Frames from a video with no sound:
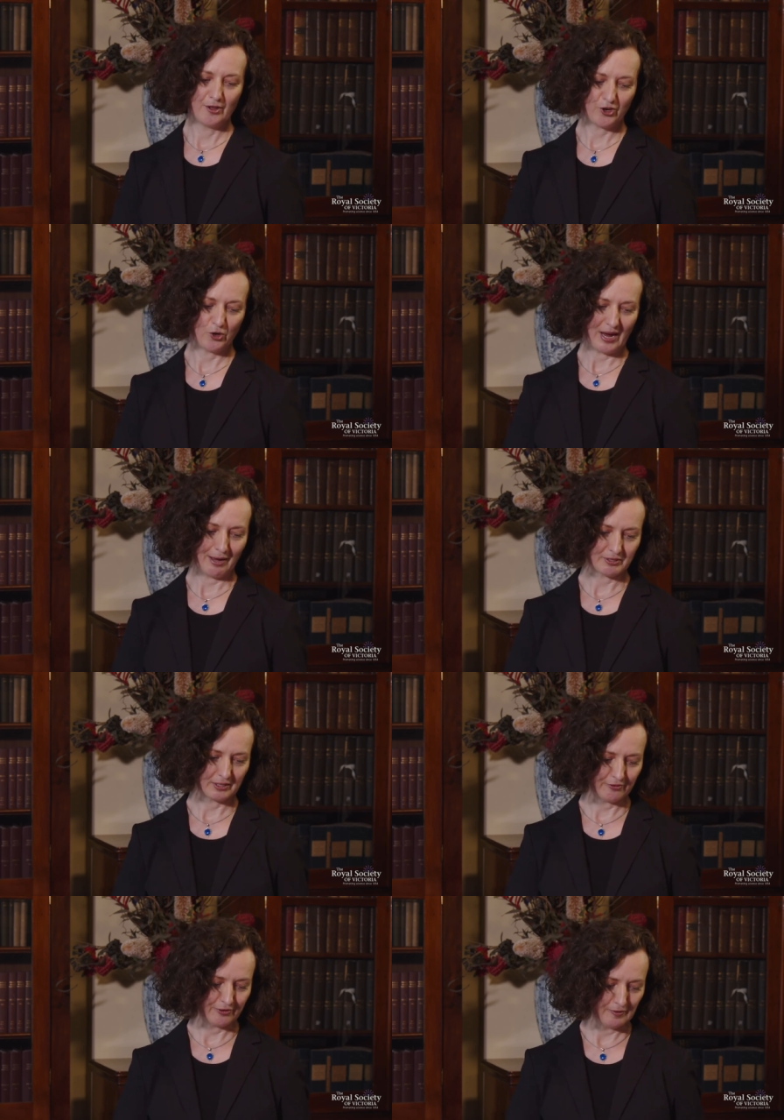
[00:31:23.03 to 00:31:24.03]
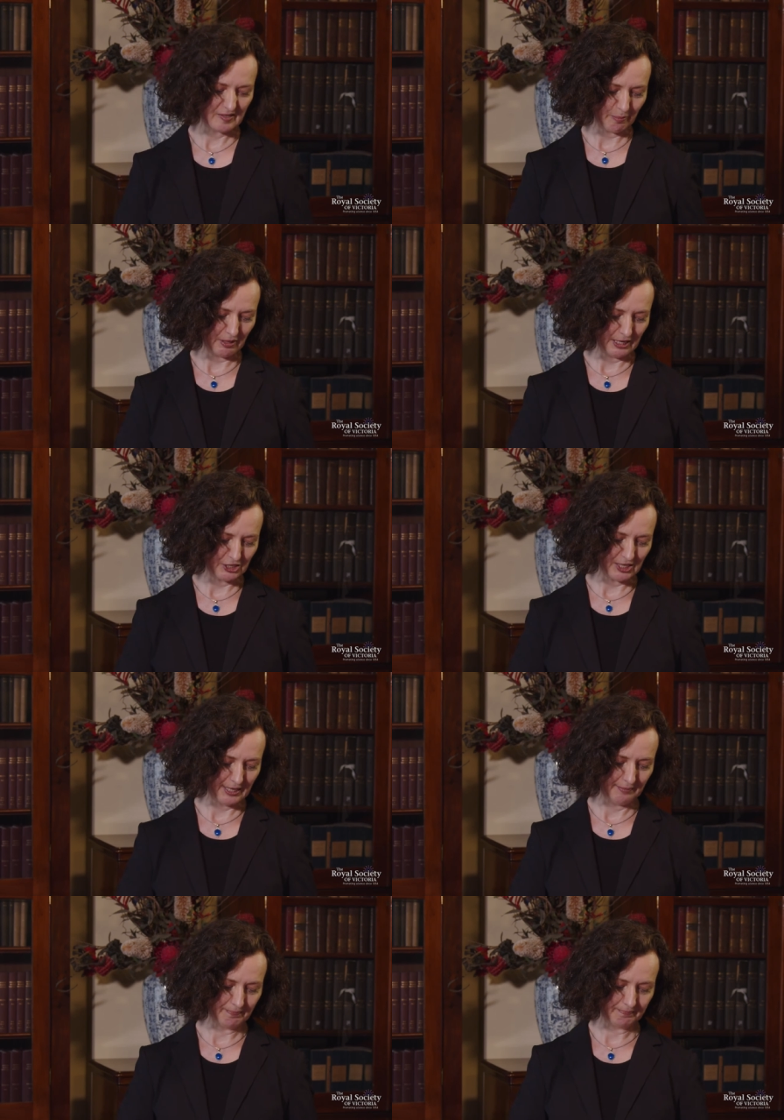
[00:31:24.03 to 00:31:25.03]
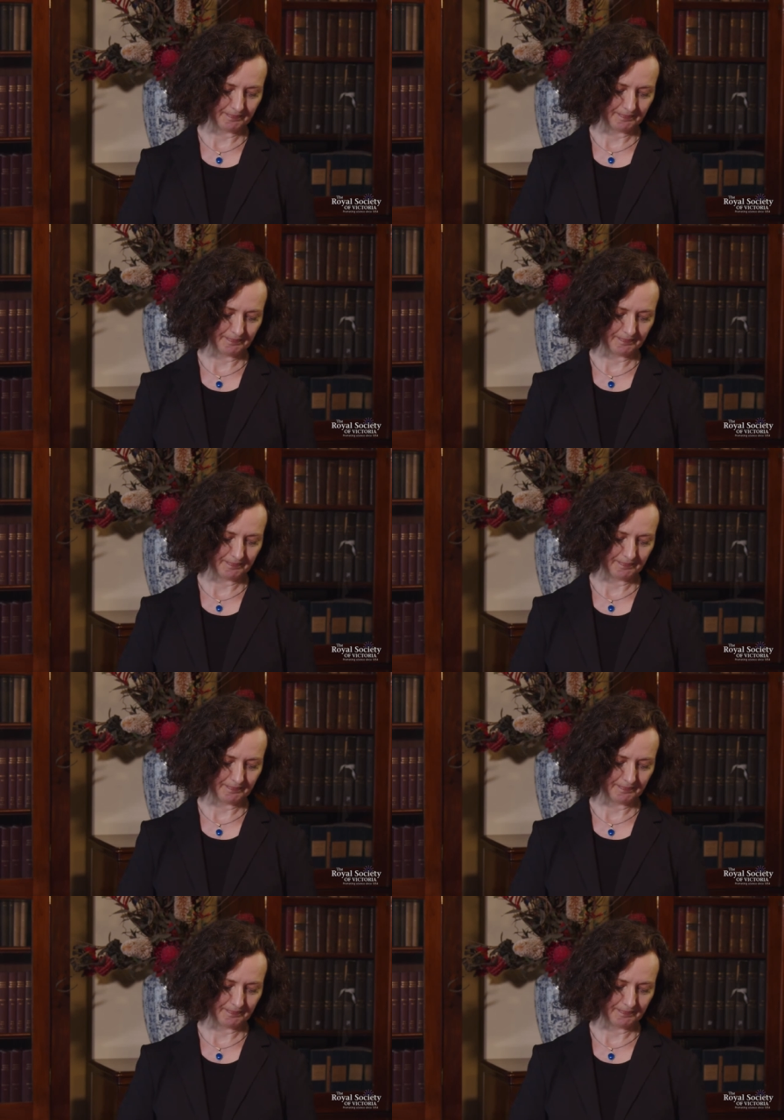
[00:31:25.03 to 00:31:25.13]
throughout the food supply chain?